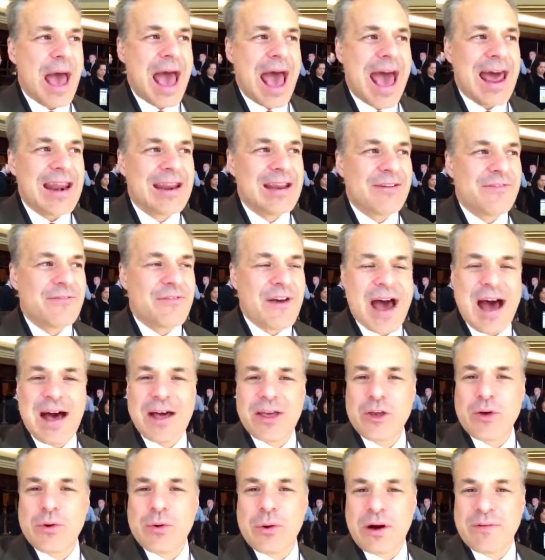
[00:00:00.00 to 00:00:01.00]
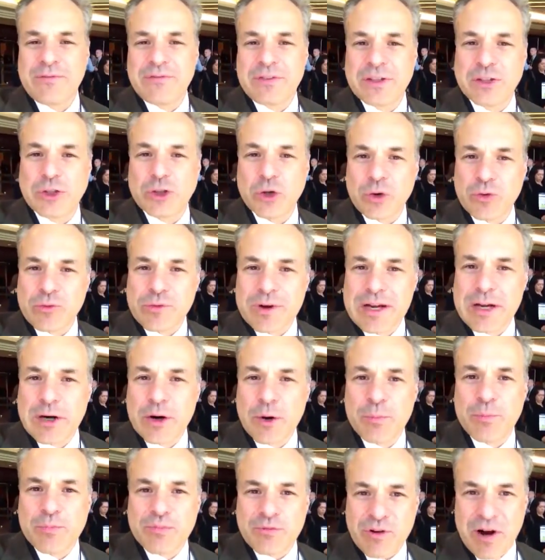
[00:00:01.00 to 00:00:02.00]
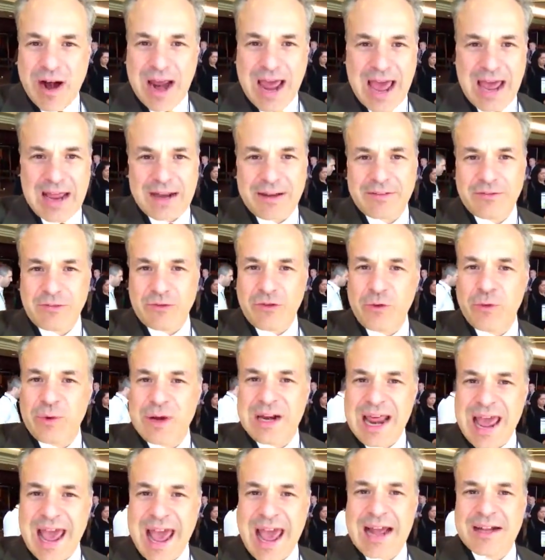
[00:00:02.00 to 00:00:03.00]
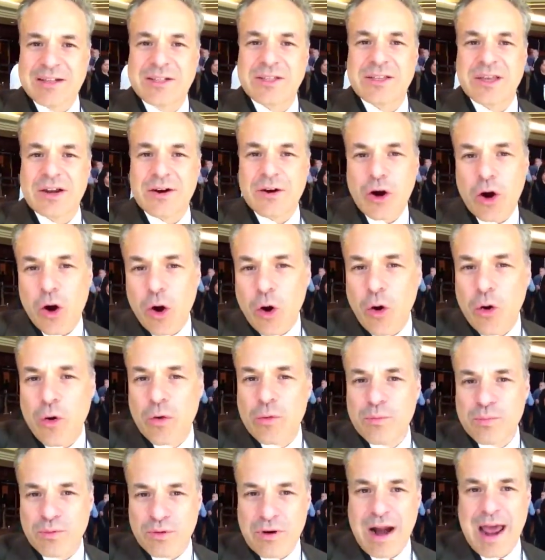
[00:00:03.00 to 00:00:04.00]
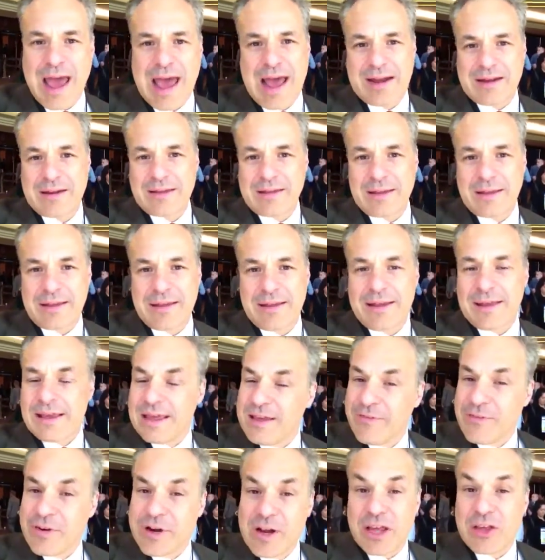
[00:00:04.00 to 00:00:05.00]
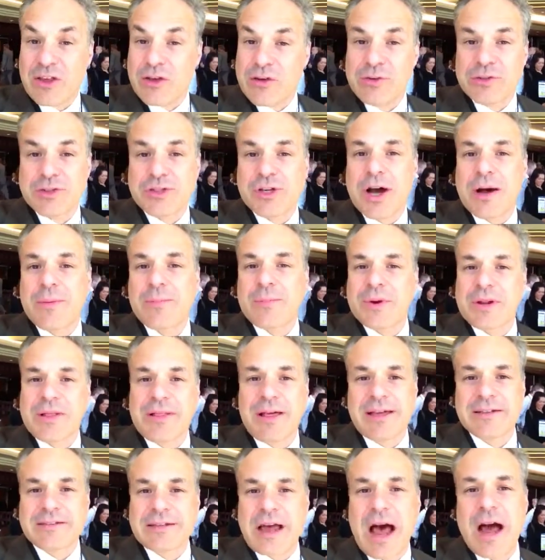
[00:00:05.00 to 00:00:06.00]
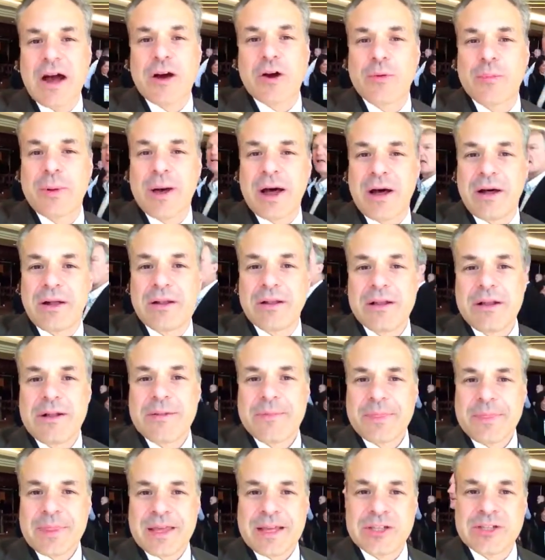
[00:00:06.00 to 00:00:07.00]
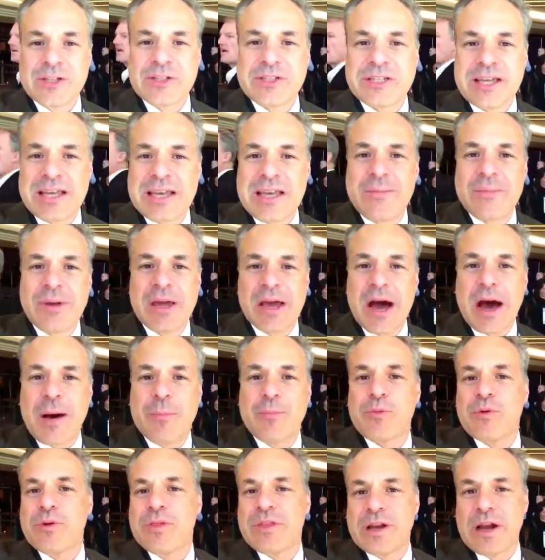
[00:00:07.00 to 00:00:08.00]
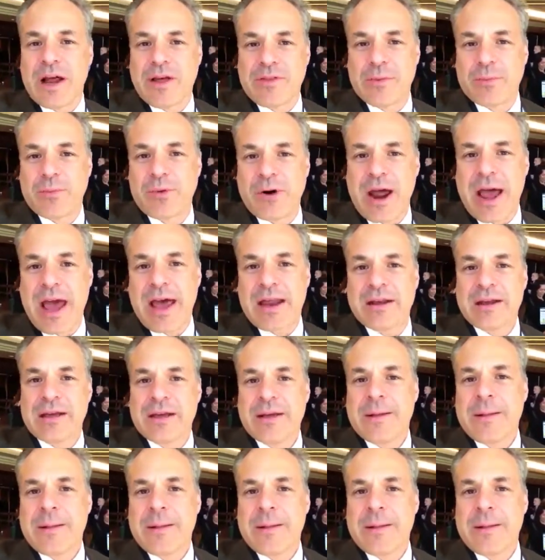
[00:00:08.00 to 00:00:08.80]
added value of the Dorito brand to enhance their own brand. Even a huge company like Taco Bell is teaming up with another brand.